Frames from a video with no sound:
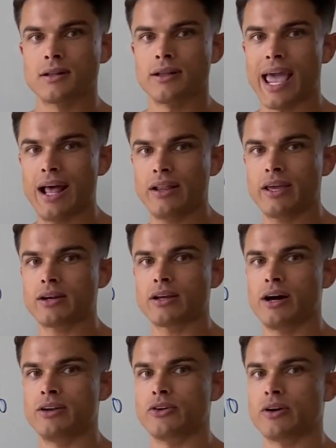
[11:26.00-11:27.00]
Alien
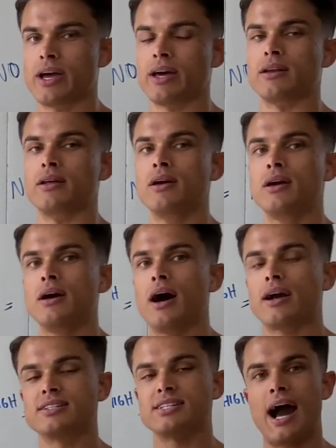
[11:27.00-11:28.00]
gun to your head.
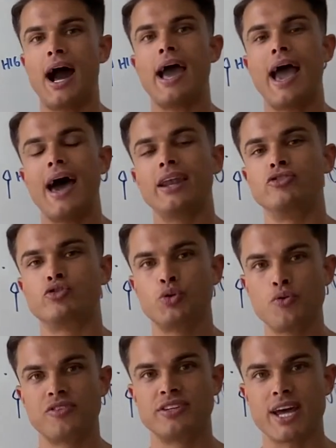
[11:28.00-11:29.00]
Because I had a truth
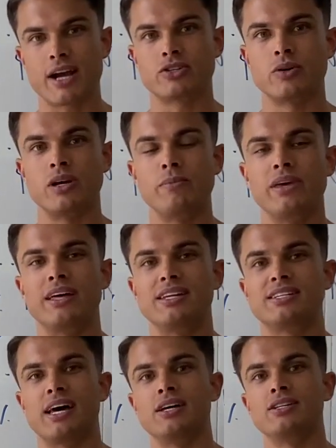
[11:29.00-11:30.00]
detector in me that
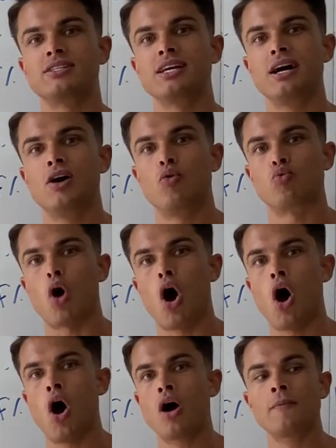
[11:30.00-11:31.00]
says
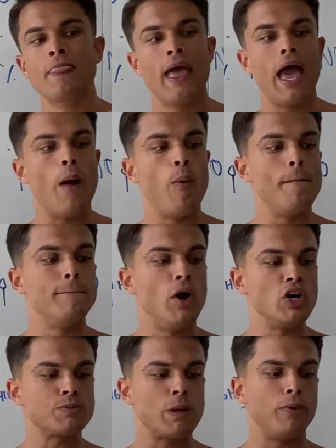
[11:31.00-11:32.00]
wrong. And what
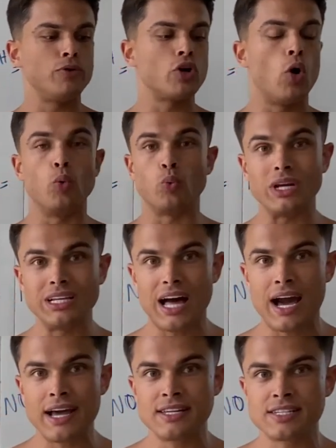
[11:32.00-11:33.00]
most people don't
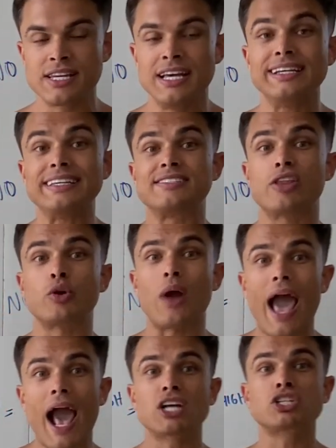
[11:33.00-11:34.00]
realize is that they're
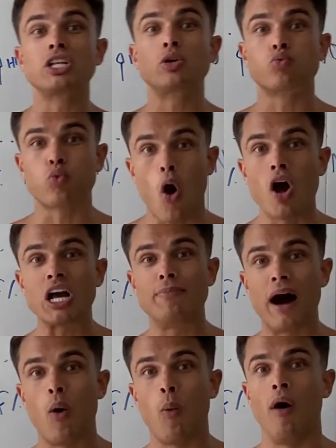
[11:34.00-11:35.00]
actually wrong
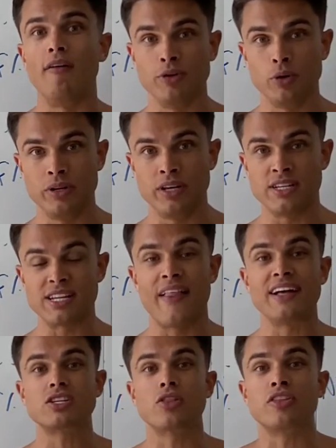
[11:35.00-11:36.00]
about what food is. And
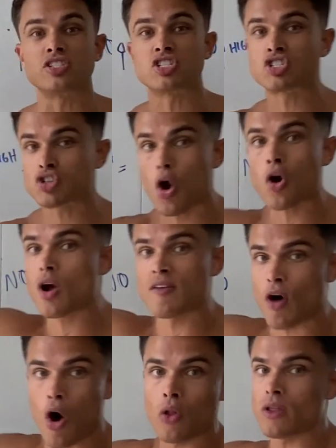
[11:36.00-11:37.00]
that's the start of
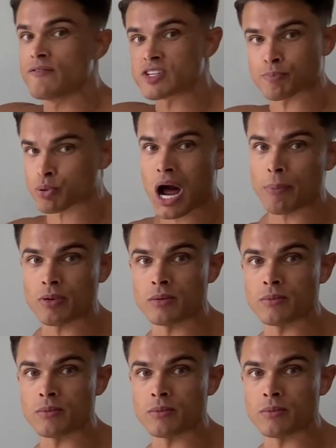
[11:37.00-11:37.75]
all of this problem,